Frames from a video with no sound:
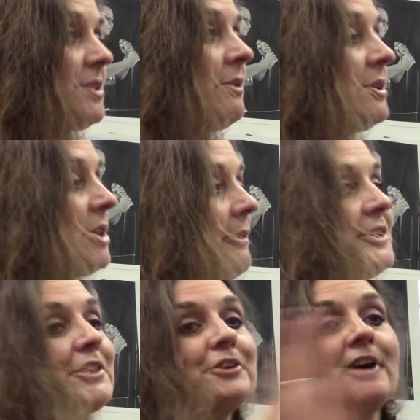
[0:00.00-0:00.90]
So it's
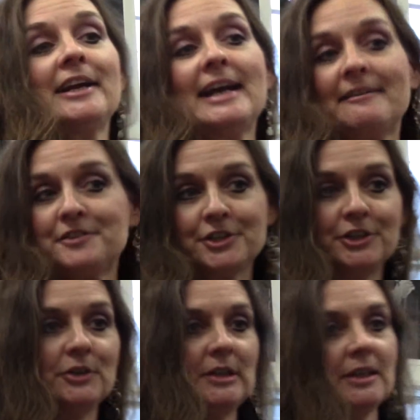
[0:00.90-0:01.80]
always a great
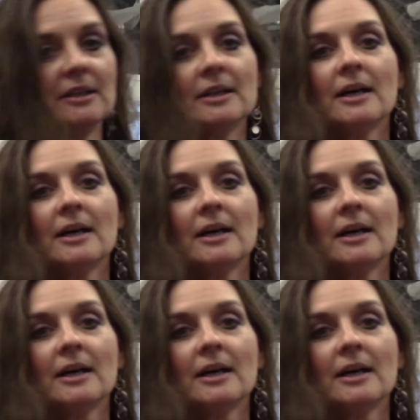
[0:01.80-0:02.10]
afternoon.